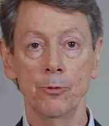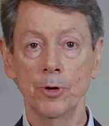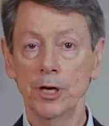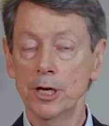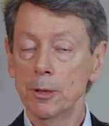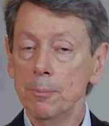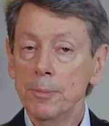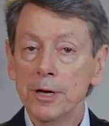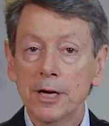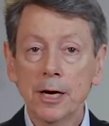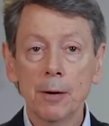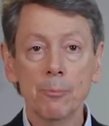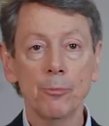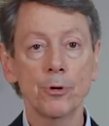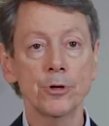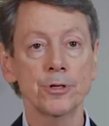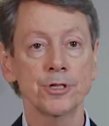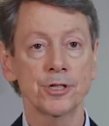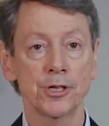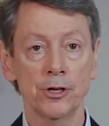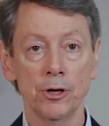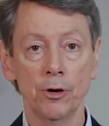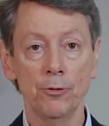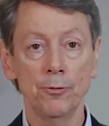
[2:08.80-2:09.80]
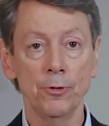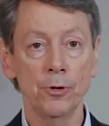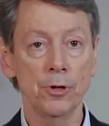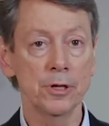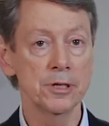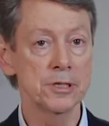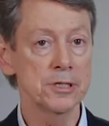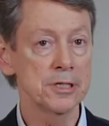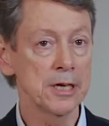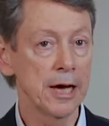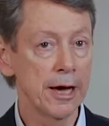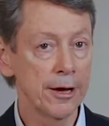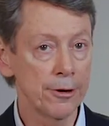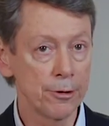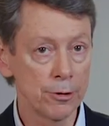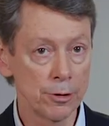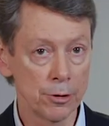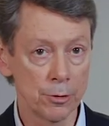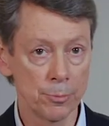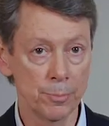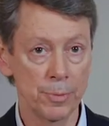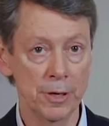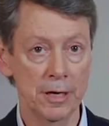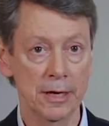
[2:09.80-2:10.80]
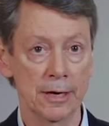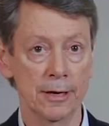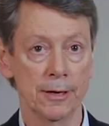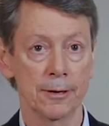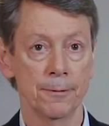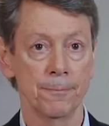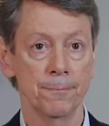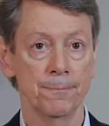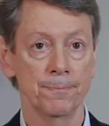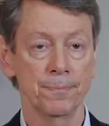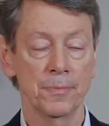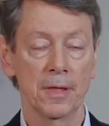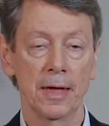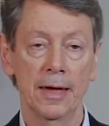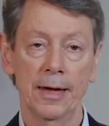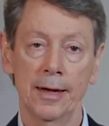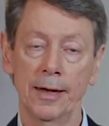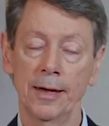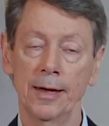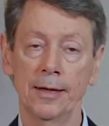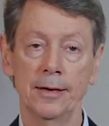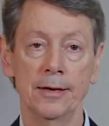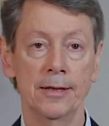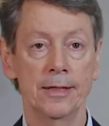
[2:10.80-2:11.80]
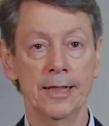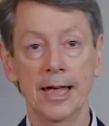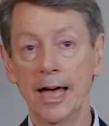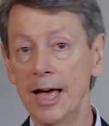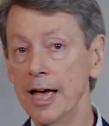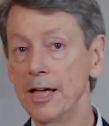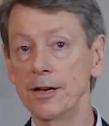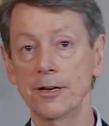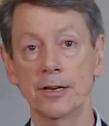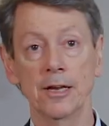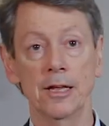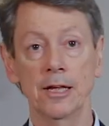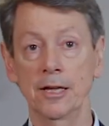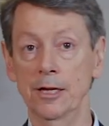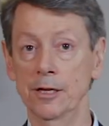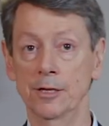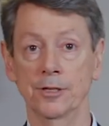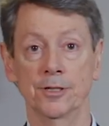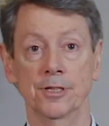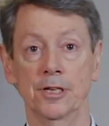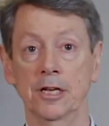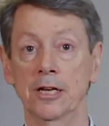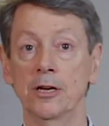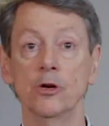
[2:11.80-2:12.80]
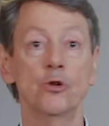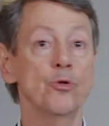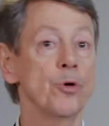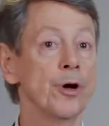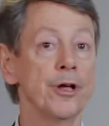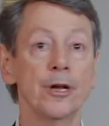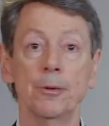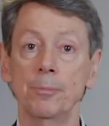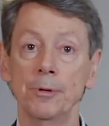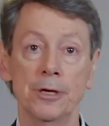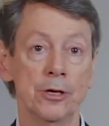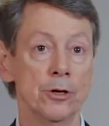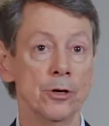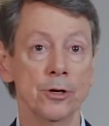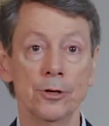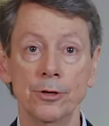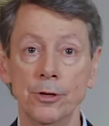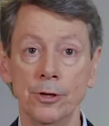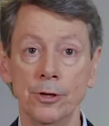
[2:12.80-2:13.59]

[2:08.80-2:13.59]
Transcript: we can become more skillful inside our own being. And that is incredibly good